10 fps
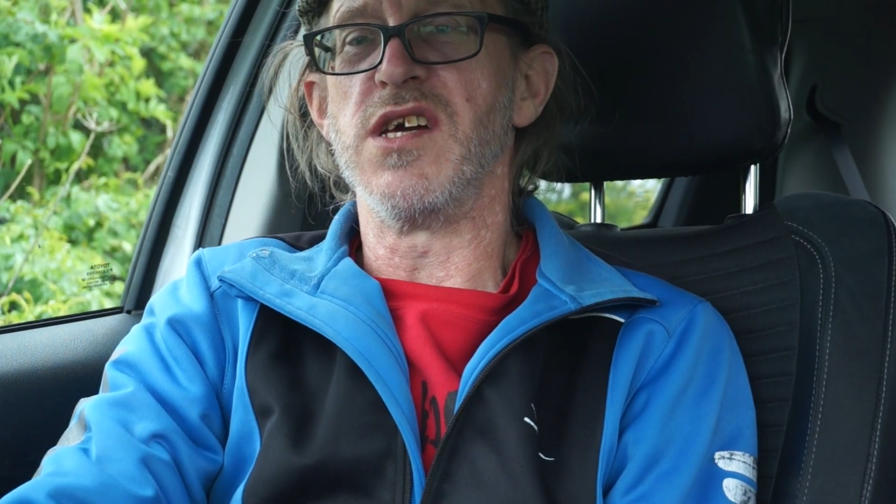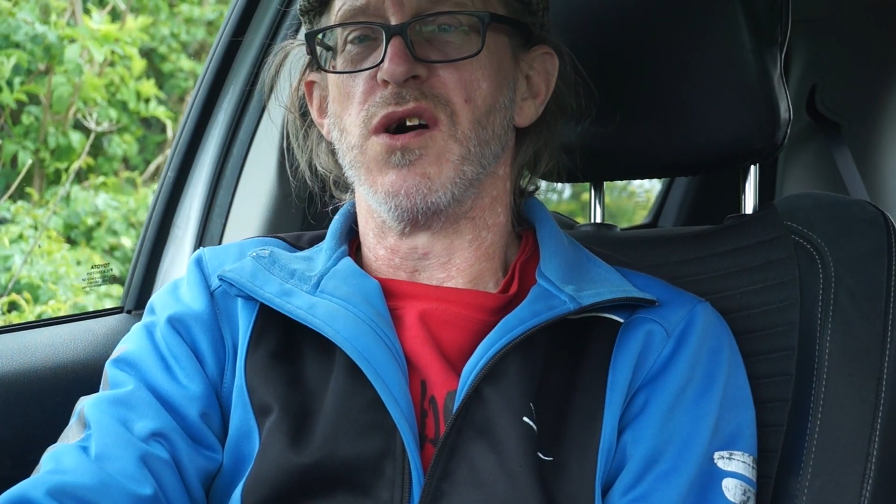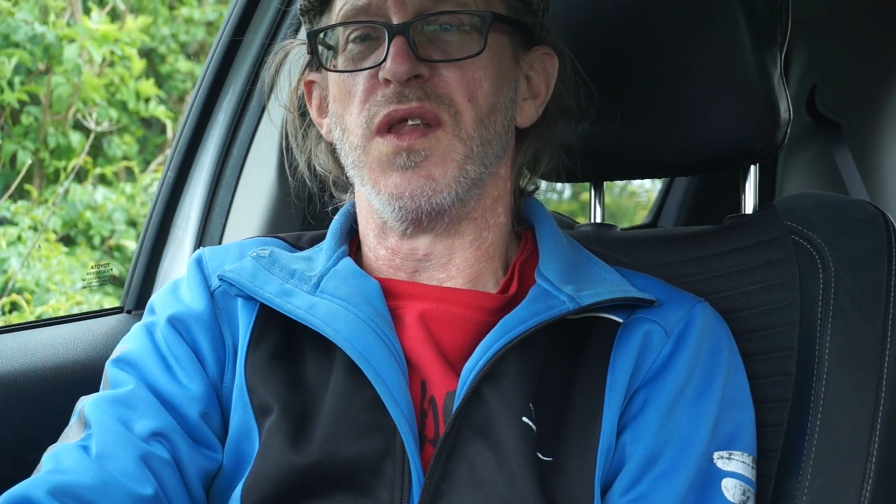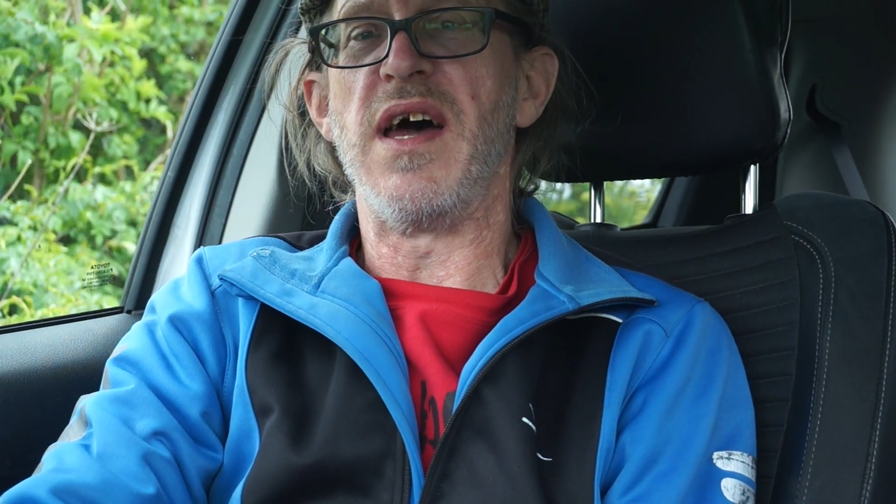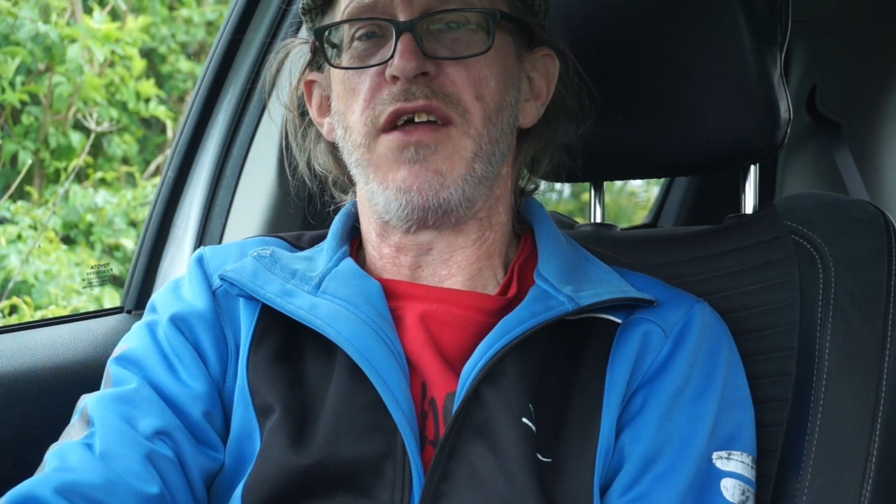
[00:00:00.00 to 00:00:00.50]
the
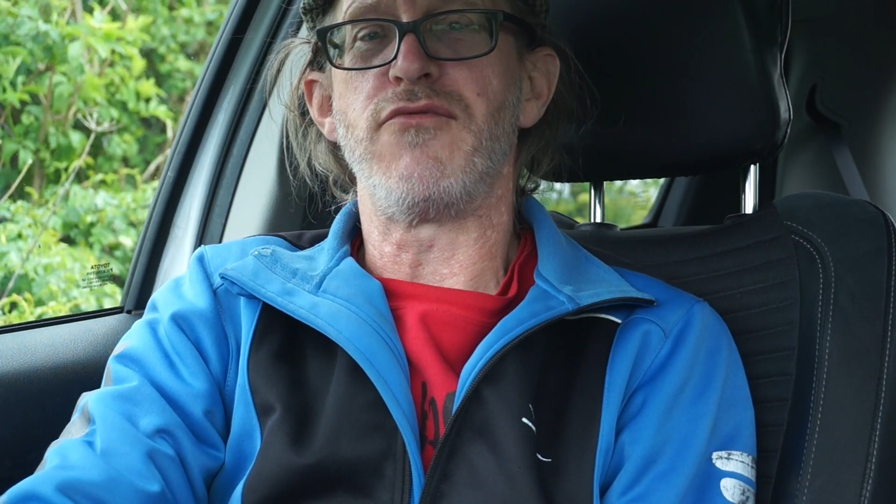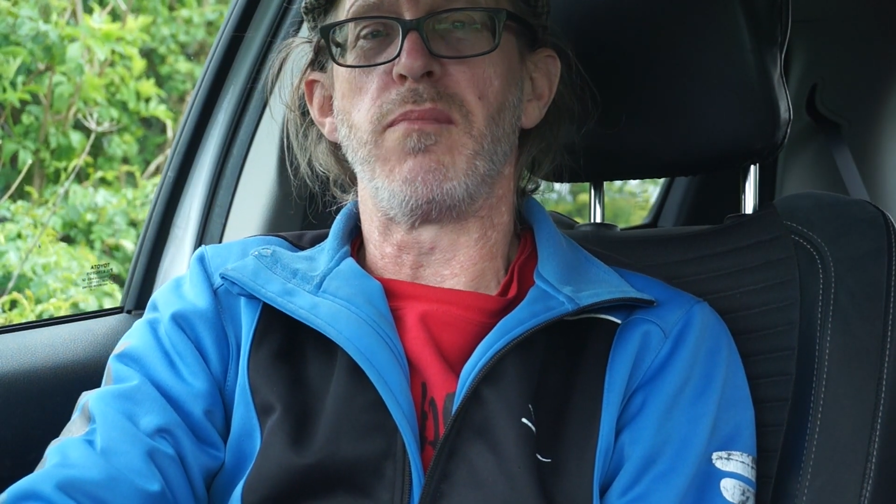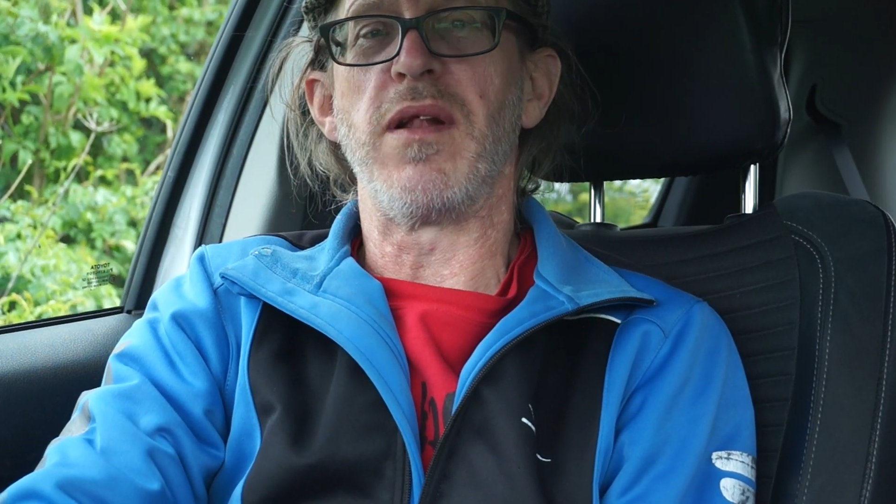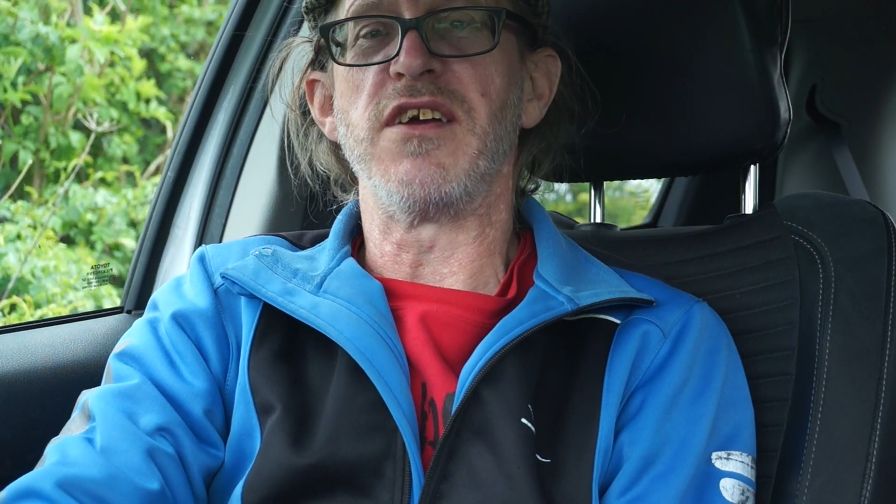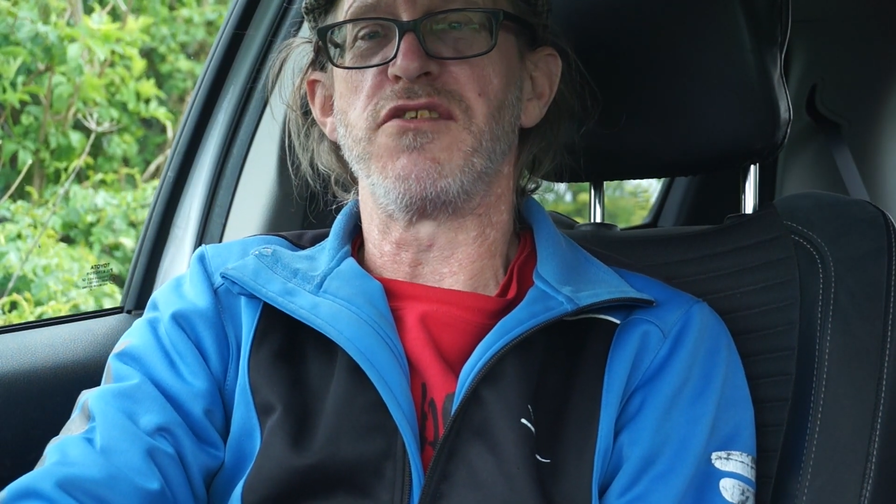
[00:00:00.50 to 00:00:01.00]
ulnar head
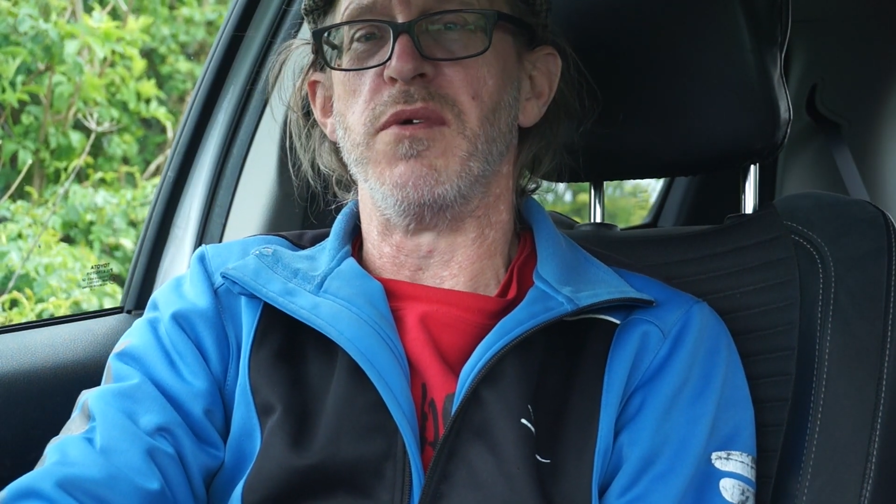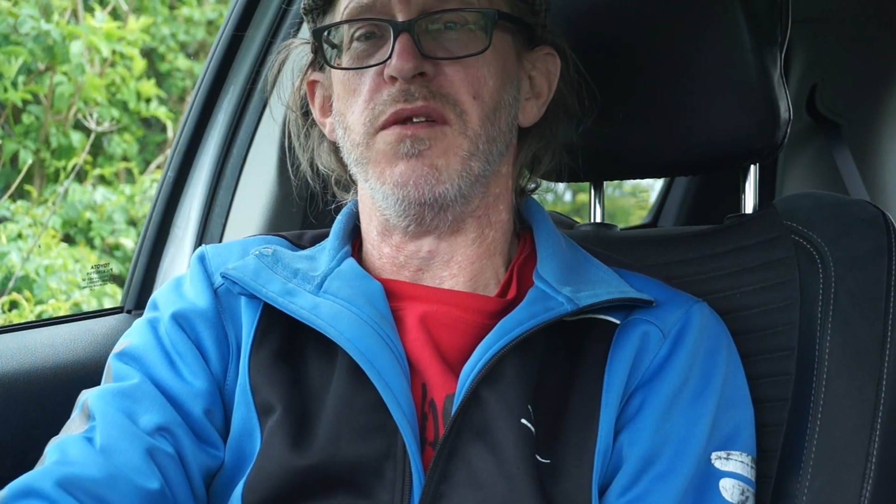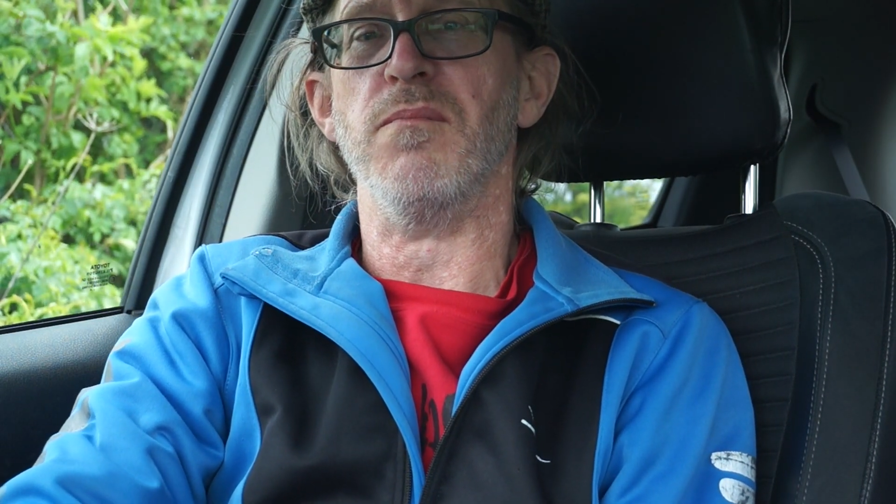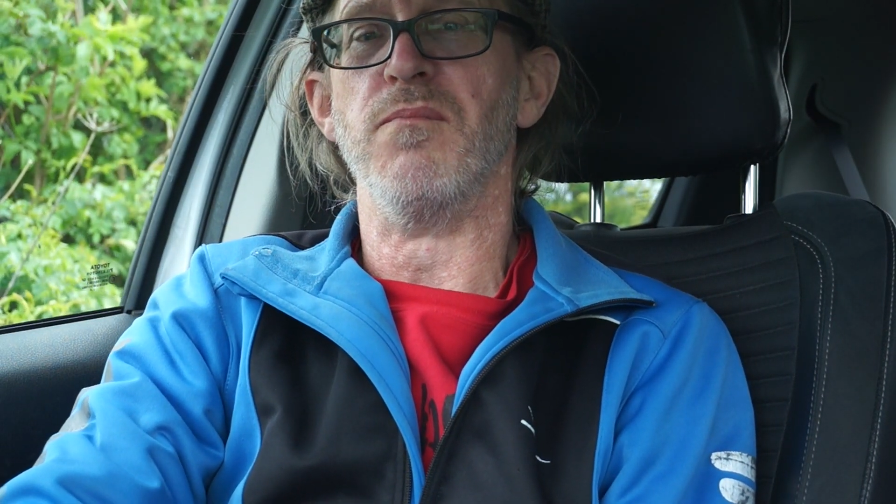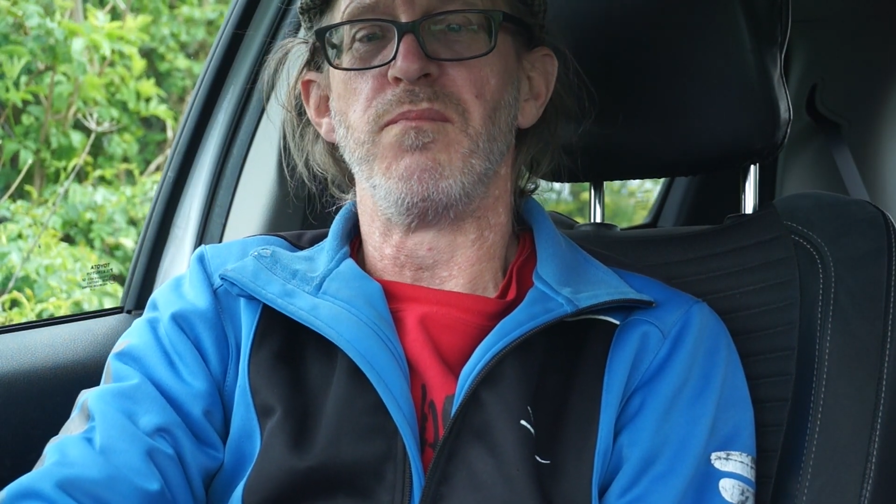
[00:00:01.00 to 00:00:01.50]
replacement.